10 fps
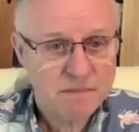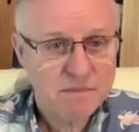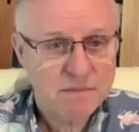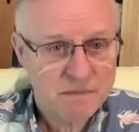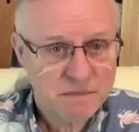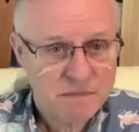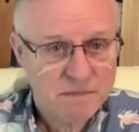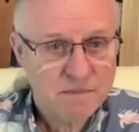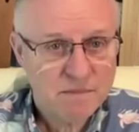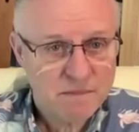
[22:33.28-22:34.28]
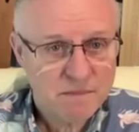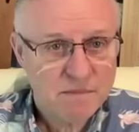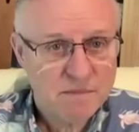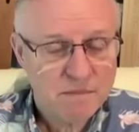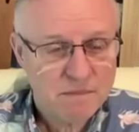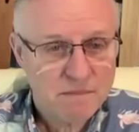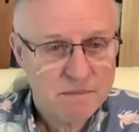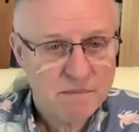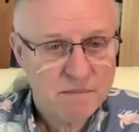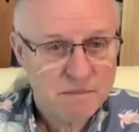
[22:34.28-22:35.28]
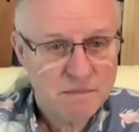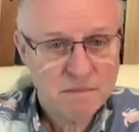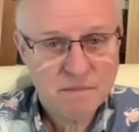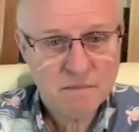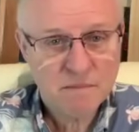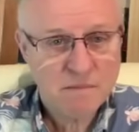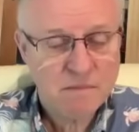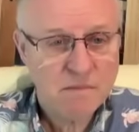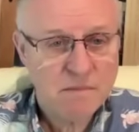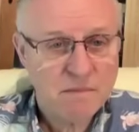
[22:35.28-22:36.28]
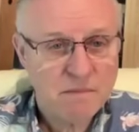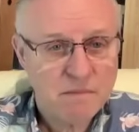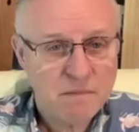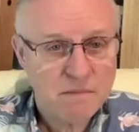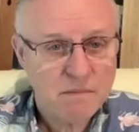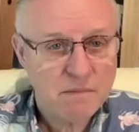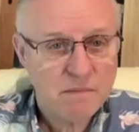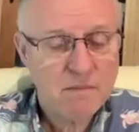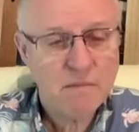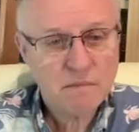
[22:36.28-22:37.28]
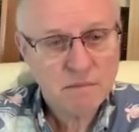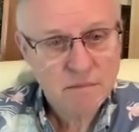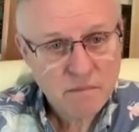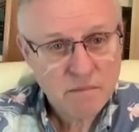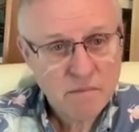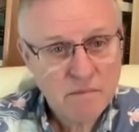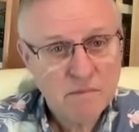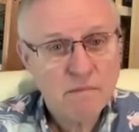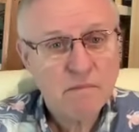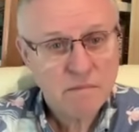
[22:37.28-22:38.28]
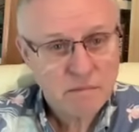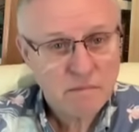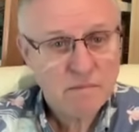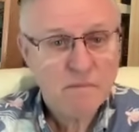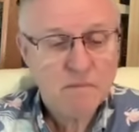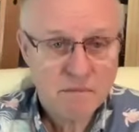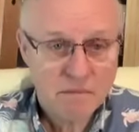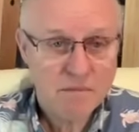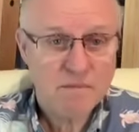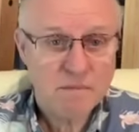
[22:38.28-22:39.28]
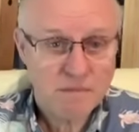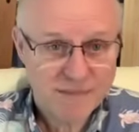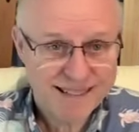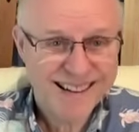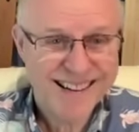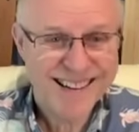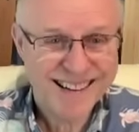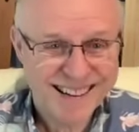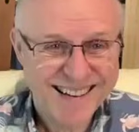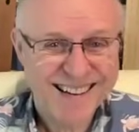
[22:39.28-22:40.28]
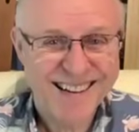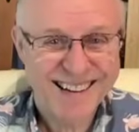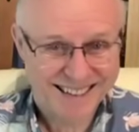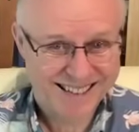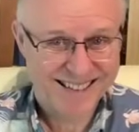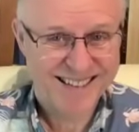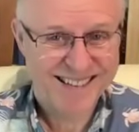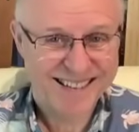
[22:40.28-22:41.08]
[no speech]